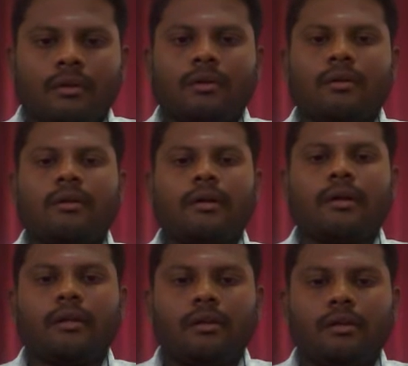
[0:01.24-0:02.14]
Hi
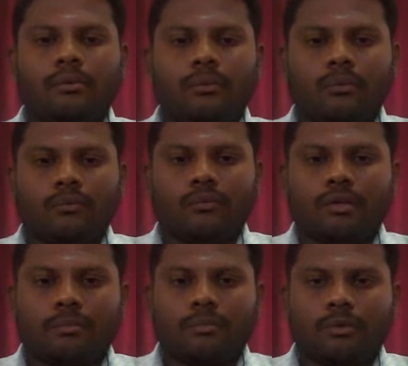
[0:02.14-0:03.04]
all, welcome
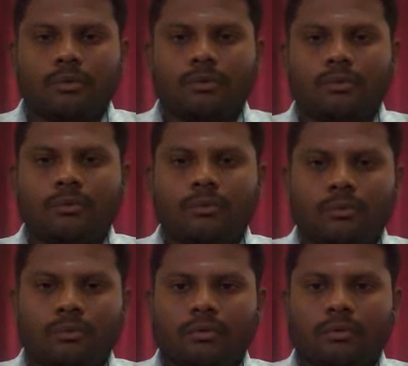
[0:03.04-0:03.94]
to
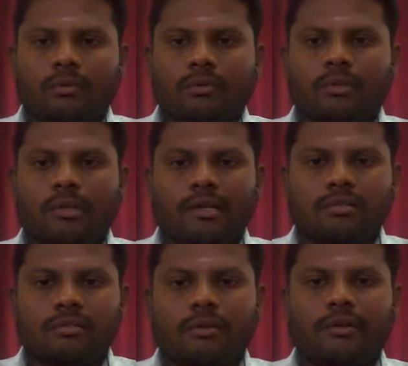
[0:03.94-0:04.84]
the
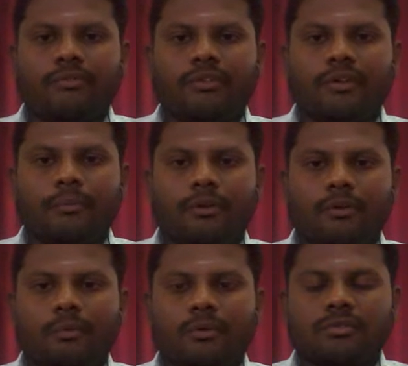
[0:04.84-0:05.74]
8085
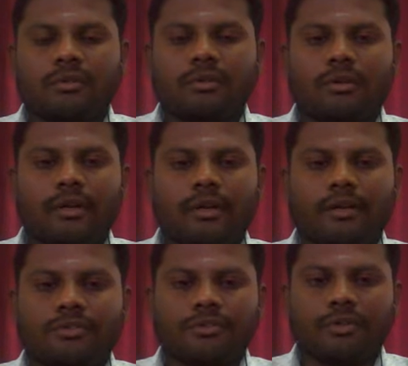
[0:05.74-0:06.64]
MICROPROCESSOR
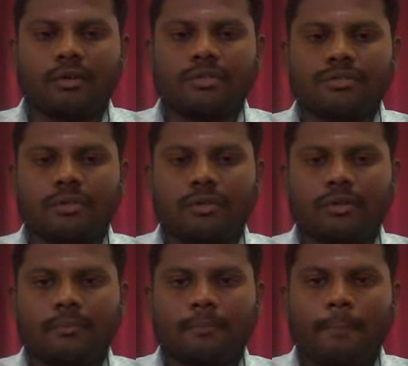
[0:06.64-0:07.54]
ARCHITECTURE lecturer.
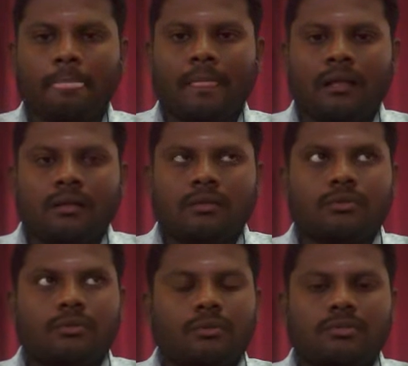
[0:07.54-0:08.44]
So
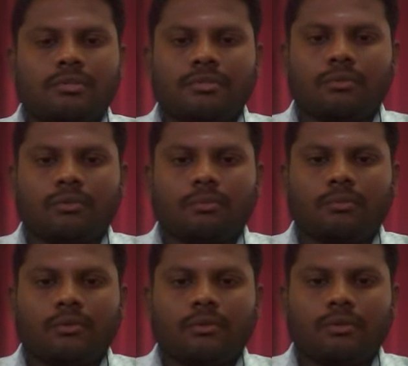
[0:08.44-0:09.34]
this is Chandra Kumar,
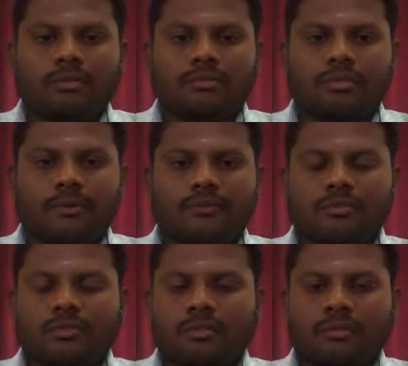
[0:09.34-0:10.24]
Assistant Professor,
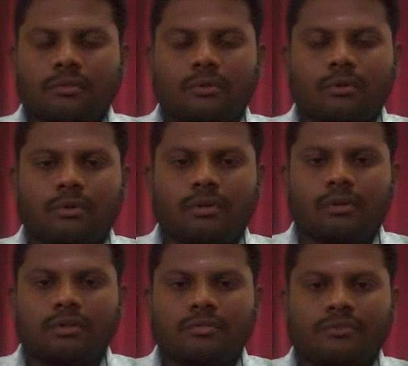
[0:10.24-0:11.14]
Tamil College
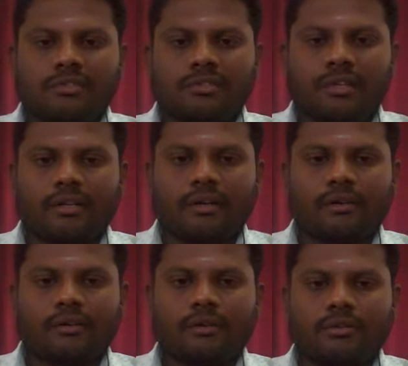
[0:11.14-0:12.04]
of Engineering and
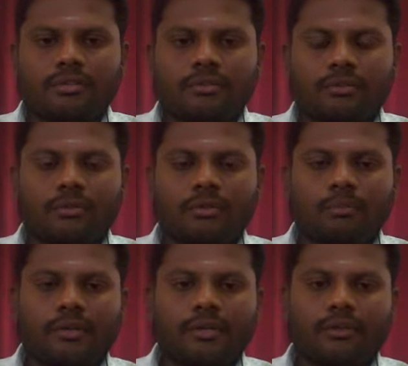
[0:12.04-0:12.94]
Technology,
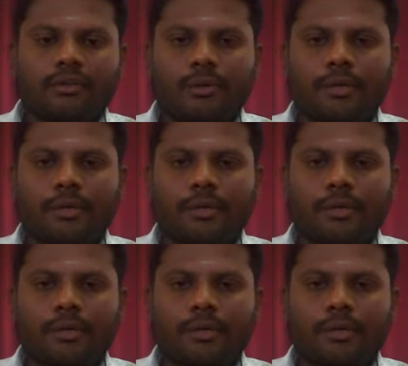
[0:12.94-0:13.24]
Tolurpatti, Tottiyam.